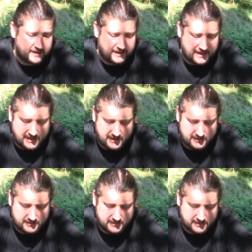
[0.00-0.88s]

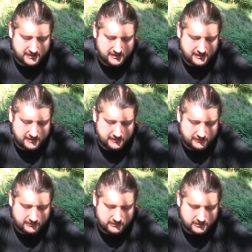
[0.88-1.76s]
and uh,
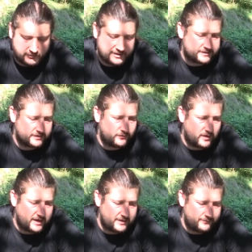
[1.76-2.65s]
the reason
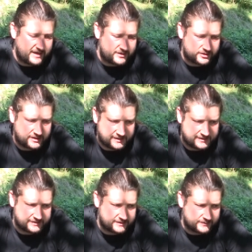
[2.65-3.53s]
why I'm mentioning
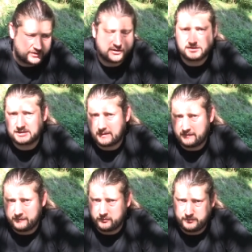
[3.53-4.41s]
this is because some
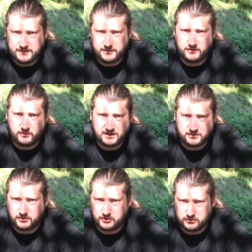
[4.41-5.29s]
of you maybe
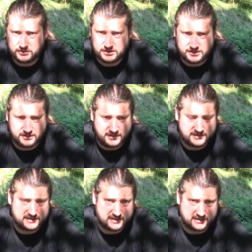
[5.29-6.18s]
want to use
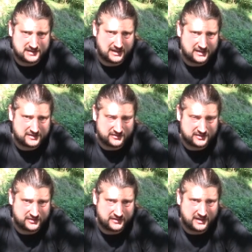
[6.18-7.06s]
these uh, slugs
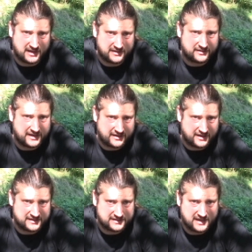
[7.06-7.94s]
also in other air
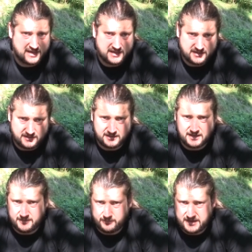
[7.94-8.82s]
guns that
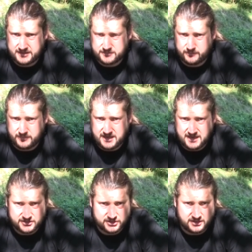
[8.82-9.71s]
uh, may
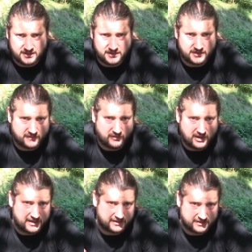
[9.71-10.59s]
actually
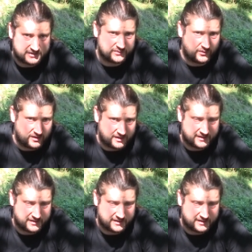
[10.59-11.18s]
require the smaller